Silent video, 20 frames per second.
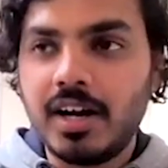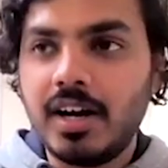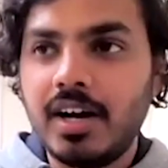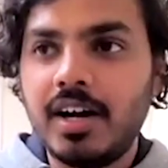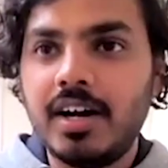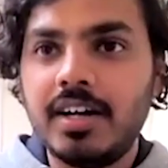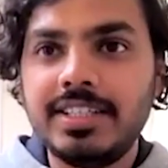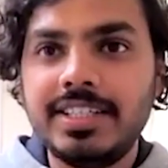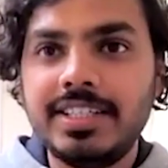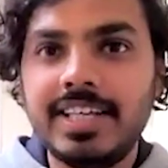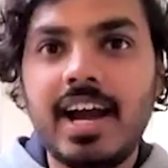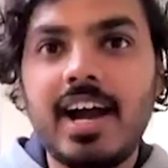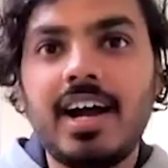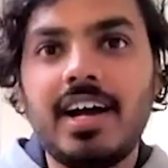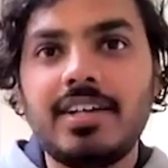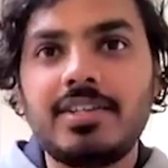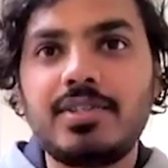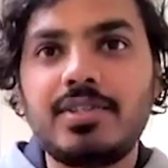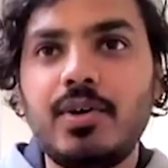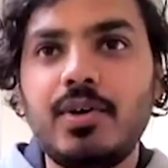
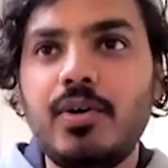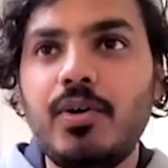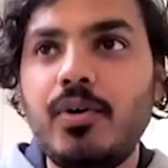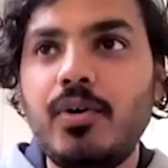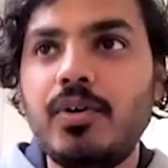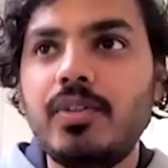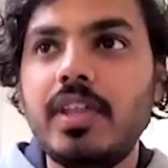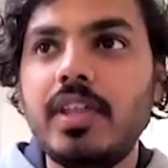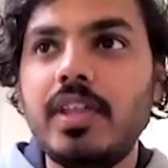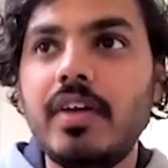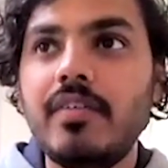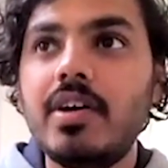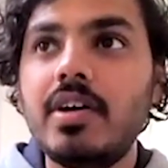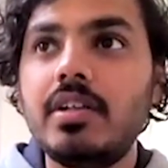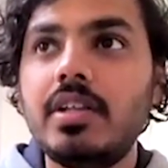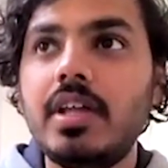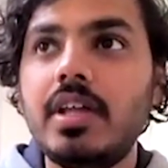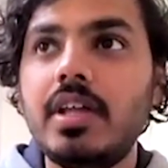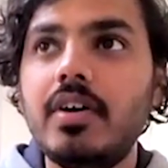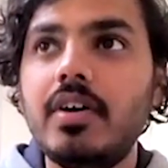Yeah, so there
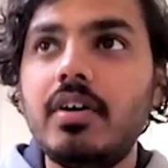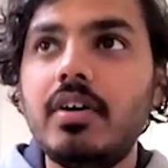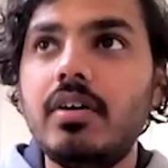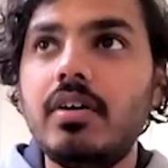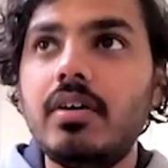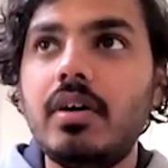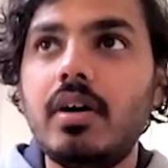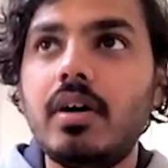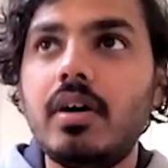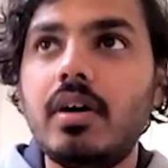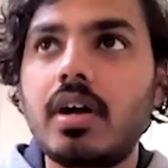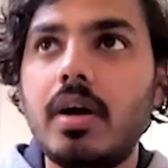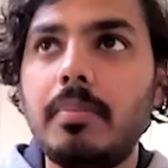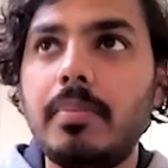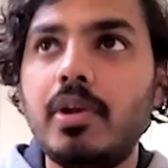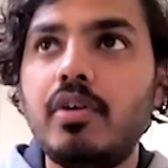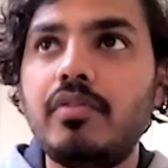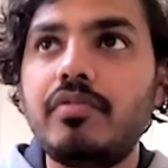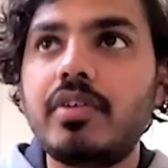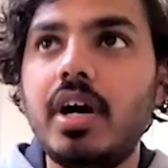were a
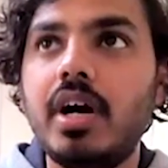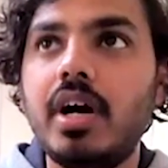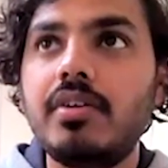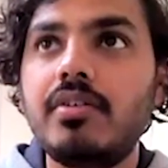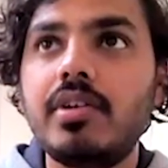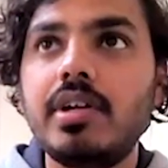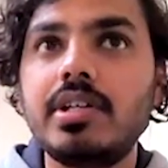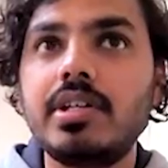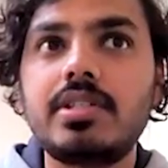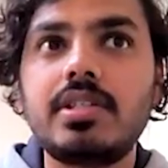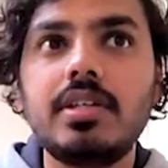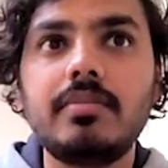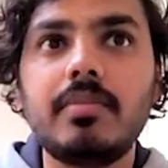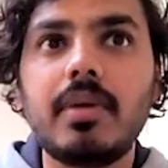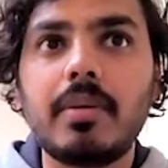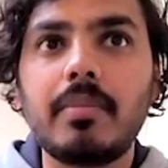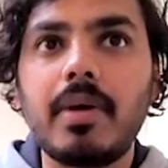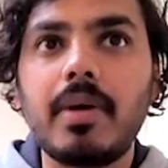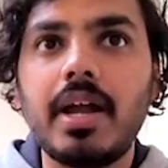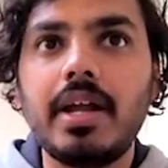couple of countries in
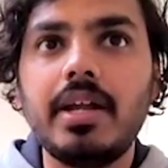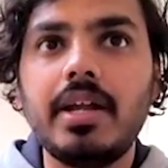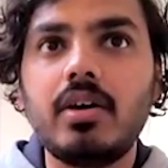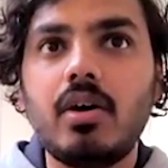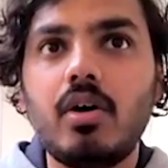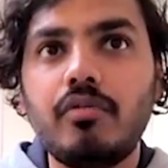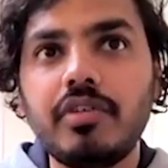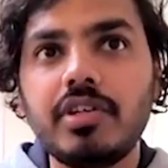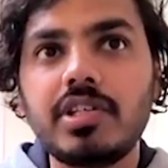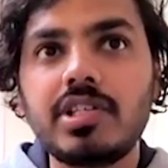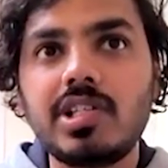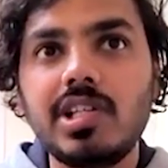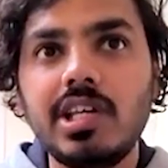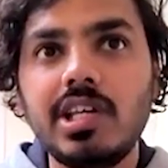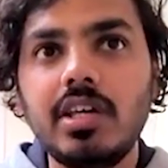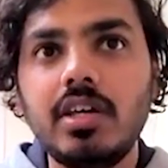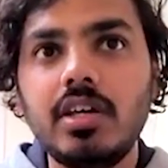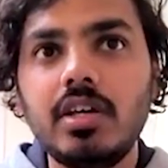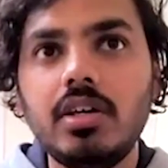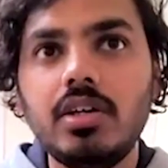my mind.
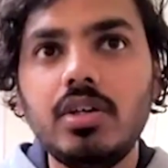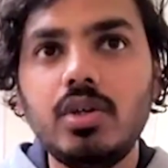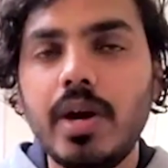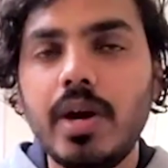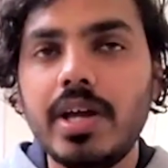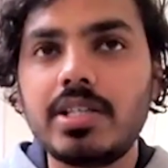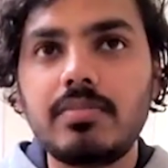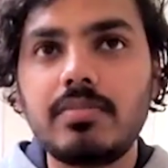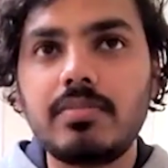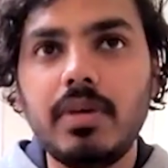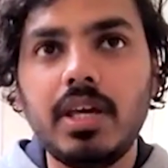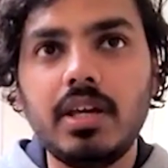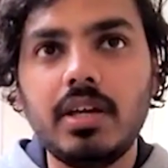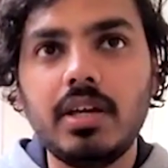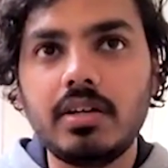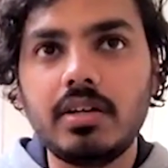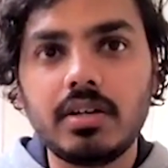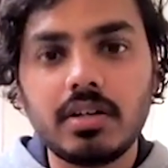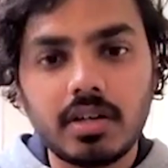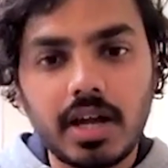Obviously, US
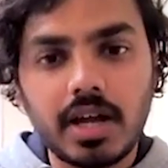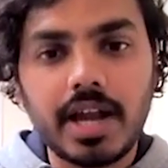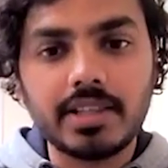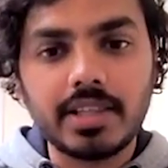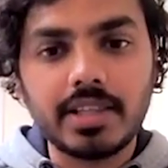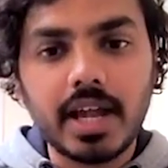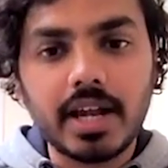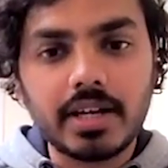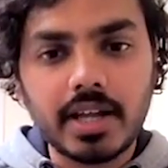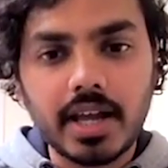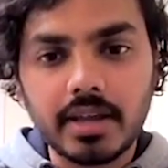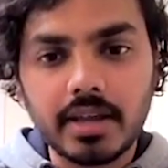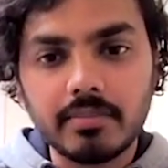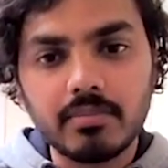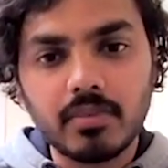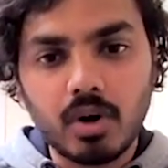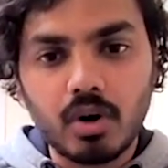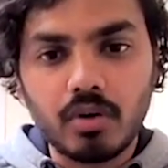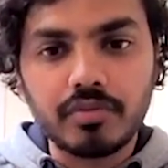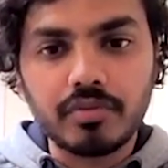being at that
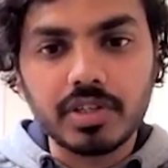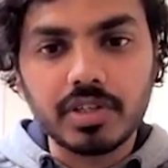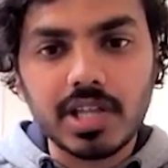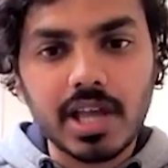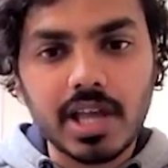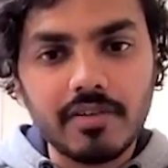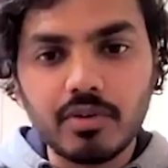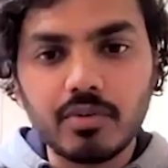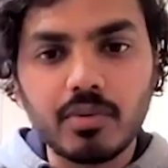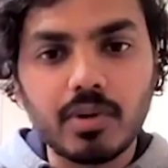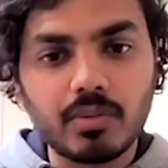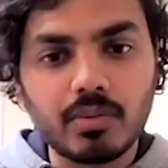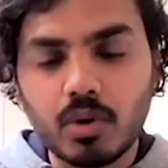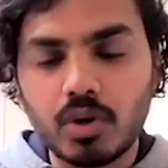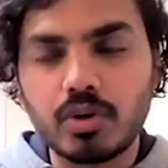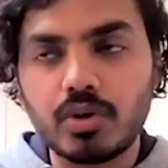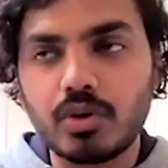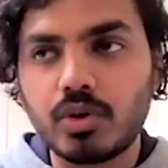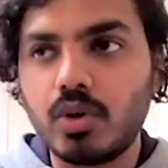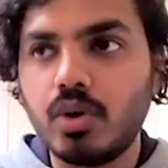time obvious, everyone
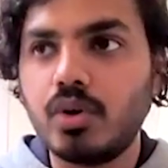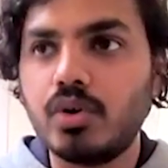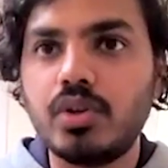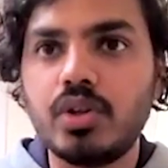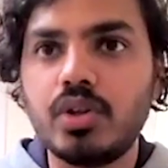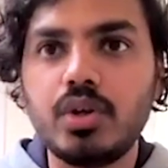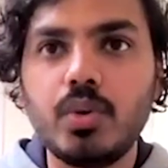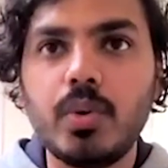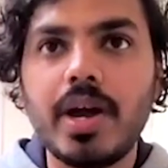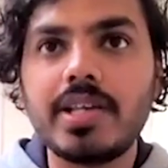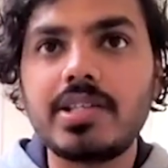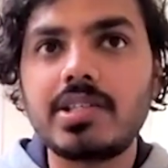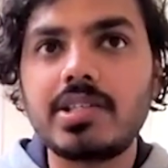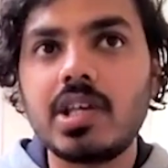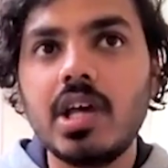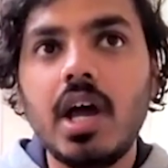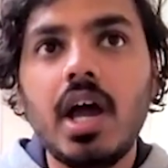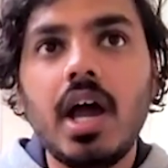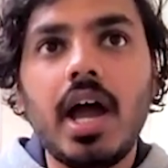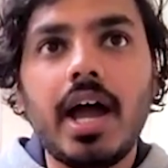wanted to go to the
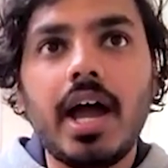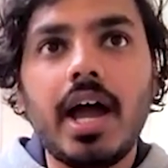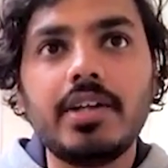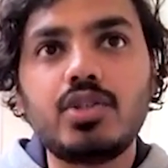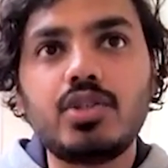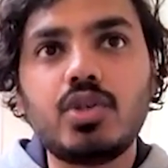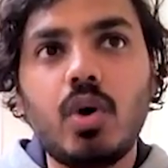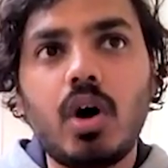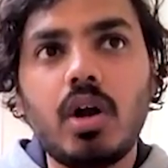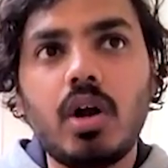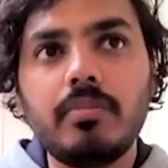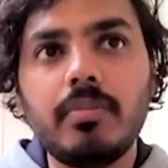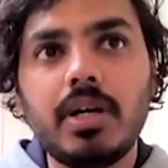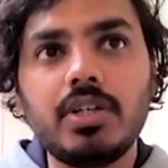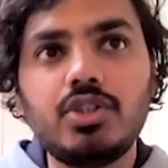US and so on.